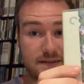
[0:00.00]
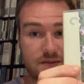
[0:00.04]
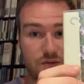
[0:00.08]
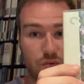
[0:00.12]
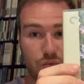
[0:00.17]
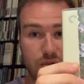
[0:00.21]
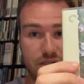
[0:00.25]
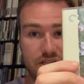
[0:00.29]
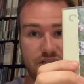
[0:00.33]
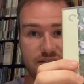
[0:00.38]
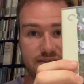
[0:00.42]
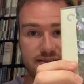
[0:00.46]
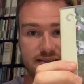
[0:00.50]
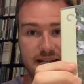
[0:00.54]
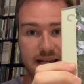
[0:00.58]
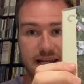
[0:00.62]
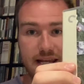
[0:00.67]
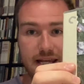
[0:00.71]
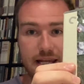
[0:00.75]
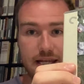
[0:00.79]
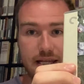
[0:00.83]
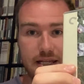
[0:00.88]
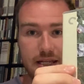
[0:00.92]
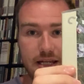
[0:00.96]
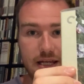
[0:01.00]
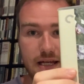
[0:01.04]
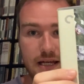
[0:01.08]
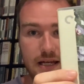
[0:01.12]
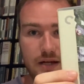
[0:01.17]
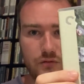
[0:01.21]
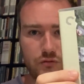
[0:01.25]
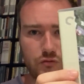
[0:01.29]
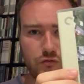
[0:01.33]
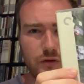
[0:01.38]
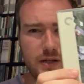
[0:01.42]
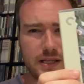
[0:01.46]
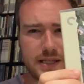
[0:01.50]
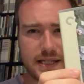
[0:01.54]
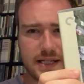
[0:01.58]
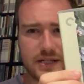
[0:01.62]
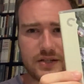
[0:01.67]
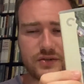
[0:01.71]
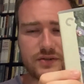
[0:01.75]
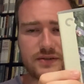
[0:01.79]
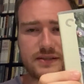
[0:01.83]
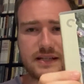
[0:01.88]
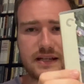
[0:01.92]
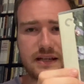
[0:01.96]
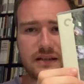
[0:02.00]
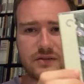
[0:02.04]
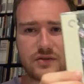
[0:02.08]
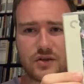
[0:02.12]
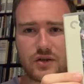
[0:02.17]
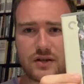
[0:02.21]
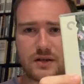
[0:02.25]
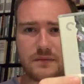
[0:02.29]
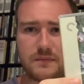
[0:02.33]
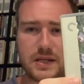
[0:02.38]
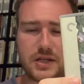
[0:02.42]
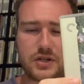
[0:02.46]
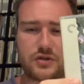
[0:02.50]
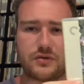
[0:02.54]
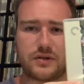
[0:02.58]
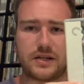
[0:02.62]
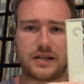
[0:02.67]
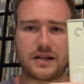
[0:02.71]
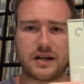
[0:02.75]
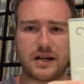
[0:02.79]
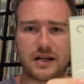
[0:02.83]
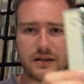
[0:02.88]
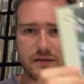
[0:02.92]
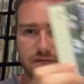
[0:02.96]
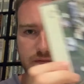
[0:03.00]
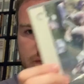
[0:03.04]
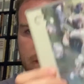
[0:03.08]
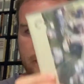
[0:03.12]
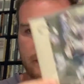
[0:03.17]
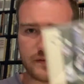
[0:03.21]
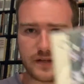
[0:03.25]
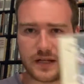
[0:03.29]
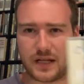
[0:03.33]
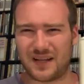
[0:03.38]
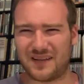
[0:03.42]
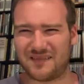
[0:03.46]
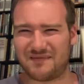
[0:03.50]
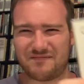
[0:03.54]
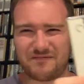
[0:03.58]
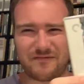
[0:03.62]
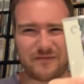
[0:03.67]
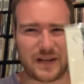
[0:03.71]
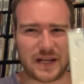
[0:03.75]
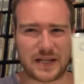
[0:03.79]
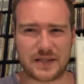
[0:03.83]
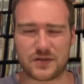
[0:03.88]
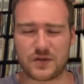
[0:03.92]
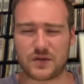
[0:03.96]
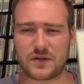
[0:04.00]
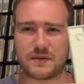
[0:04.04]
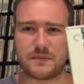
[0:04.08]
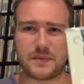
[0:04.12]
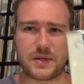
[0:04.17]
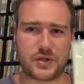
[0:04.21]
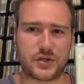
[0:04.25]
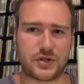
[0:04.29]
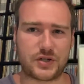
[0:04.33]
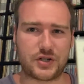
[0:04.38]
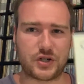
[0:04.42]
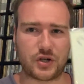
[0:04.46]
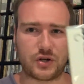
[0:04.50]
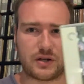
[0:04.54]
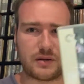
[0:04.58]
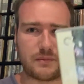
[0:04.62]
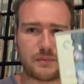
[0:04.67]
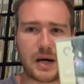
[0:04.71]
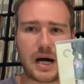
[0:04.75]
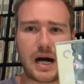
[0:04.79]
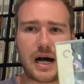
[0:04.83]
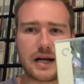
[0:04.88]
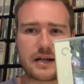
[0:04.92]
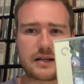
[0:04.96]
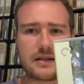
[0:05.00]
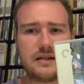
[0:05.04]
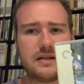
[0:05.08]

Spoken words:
which is a really interesting documentary, kind of fake documentary shot in a park.